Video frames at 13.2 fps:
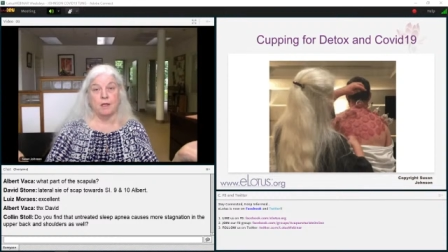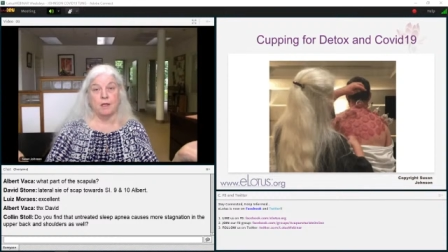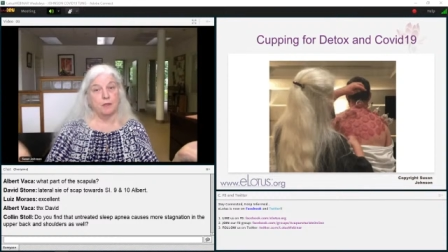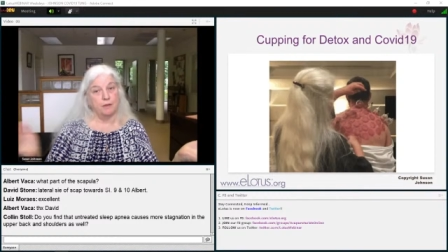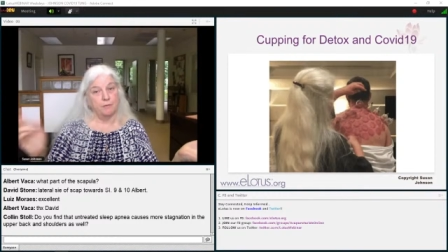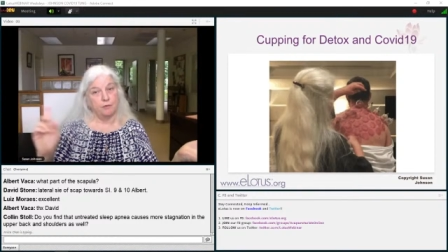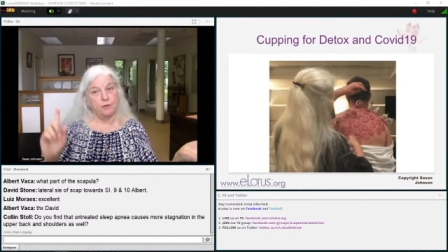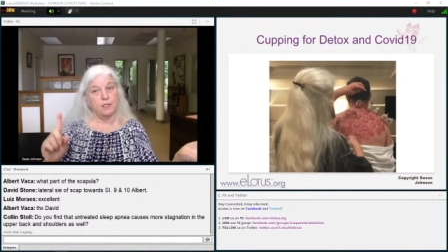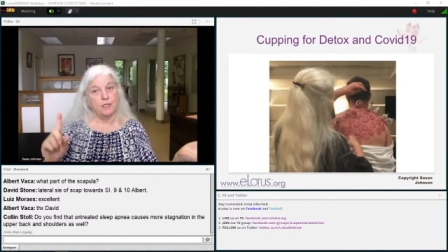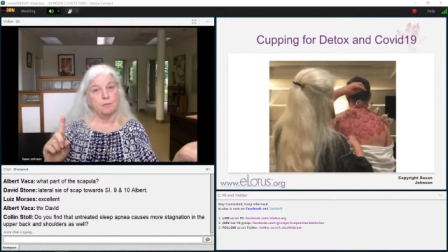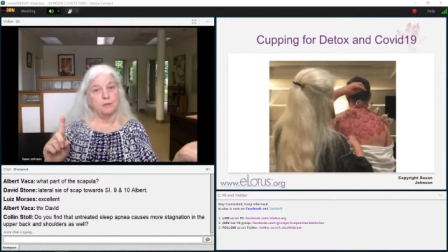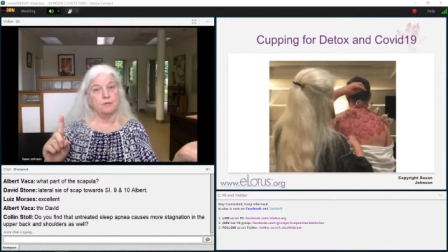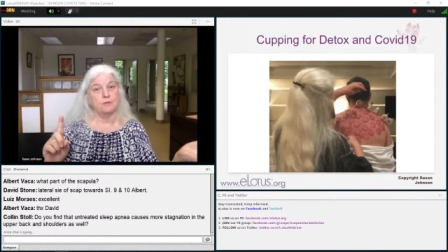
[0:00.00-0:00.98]
But if you get
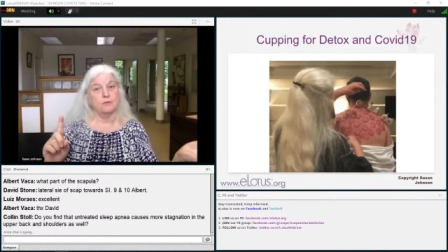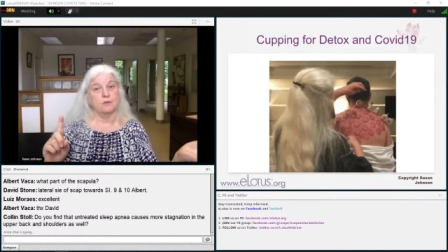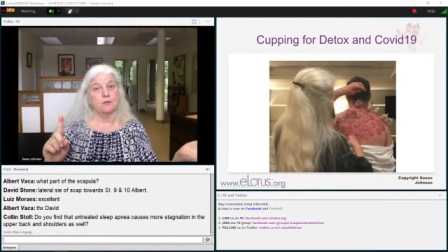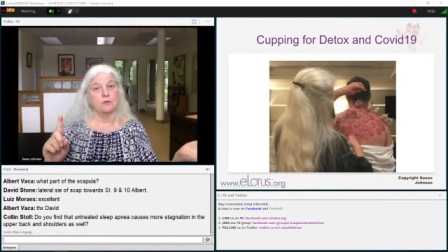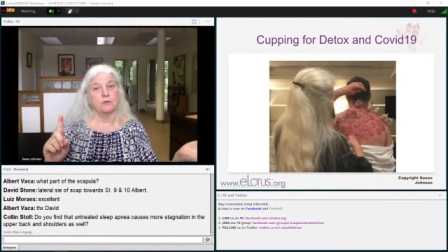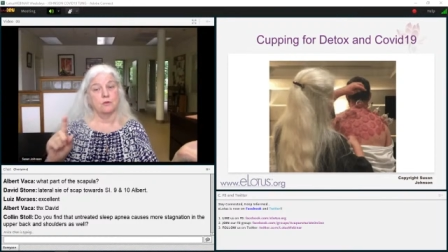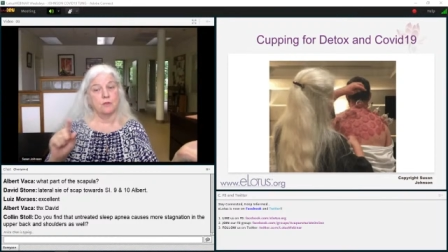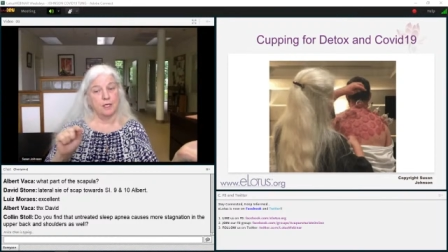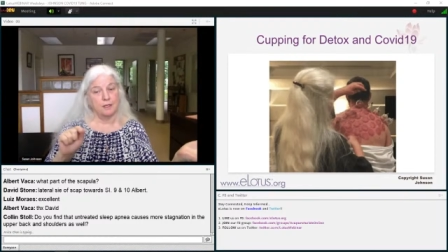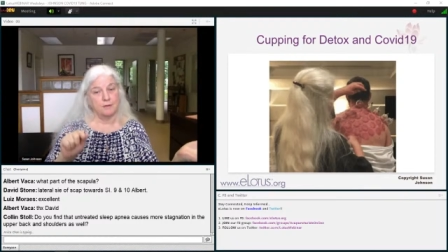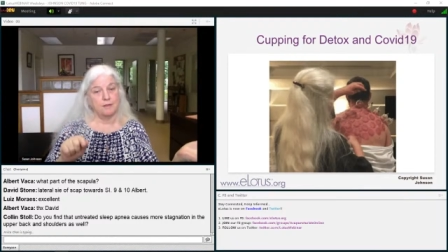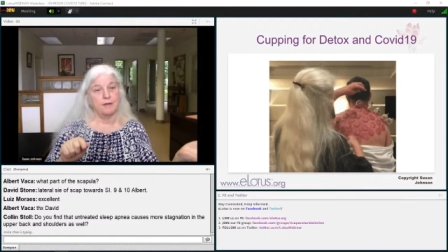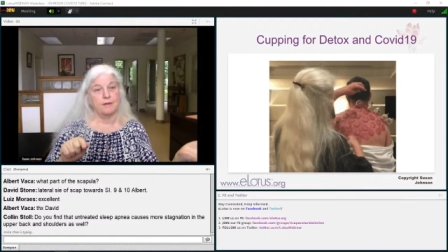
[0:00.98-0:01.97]
a blister, you got
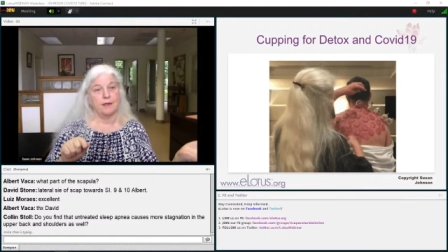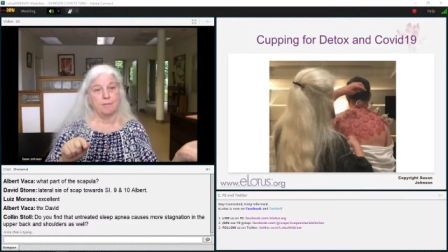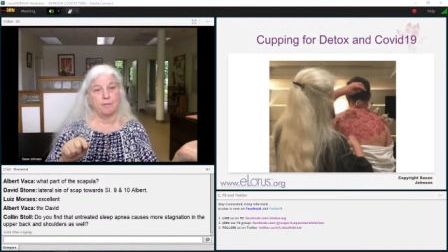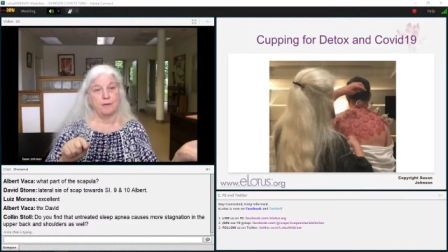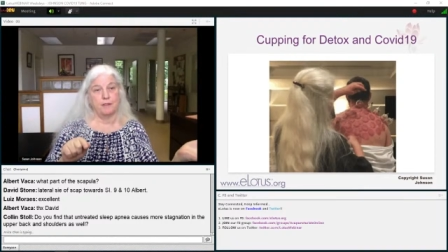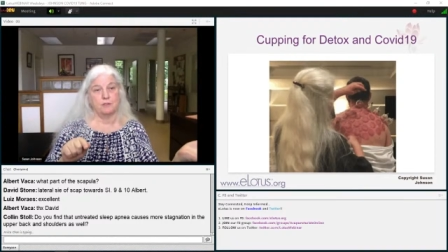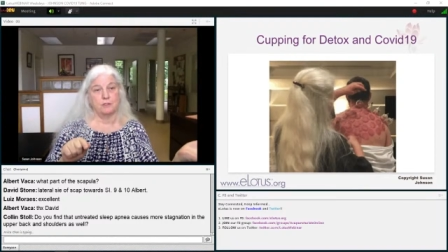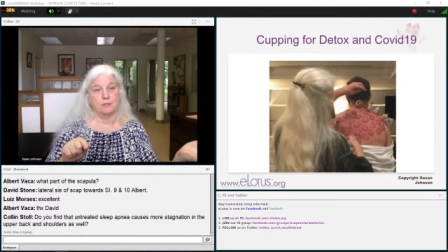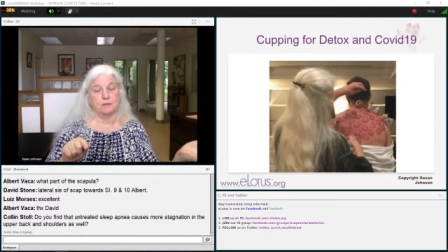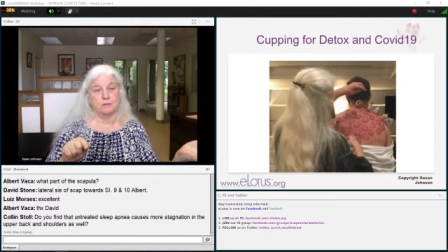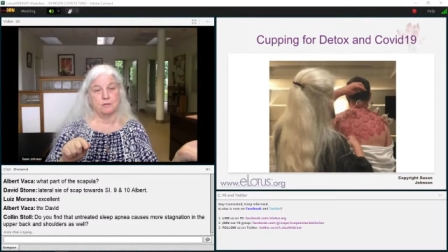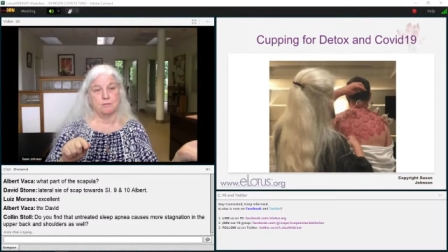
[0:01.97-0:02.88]
to tell that patient